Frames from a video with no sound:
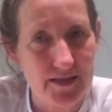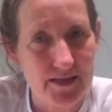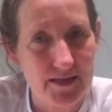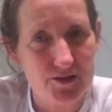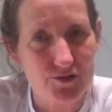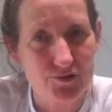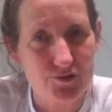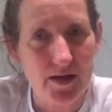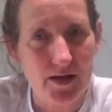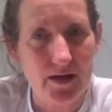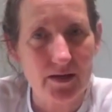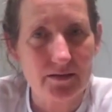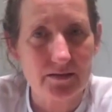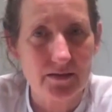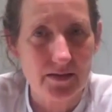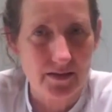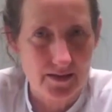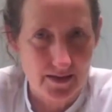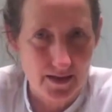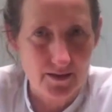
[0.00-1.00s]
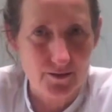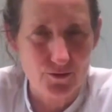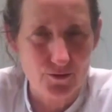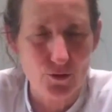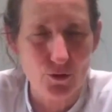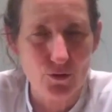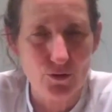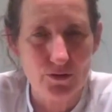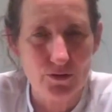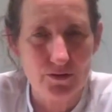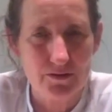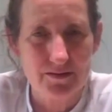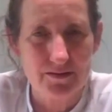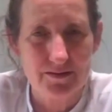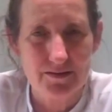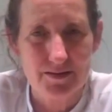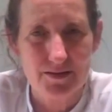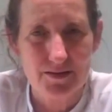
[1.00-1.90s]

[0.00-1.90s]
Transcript: extract, again called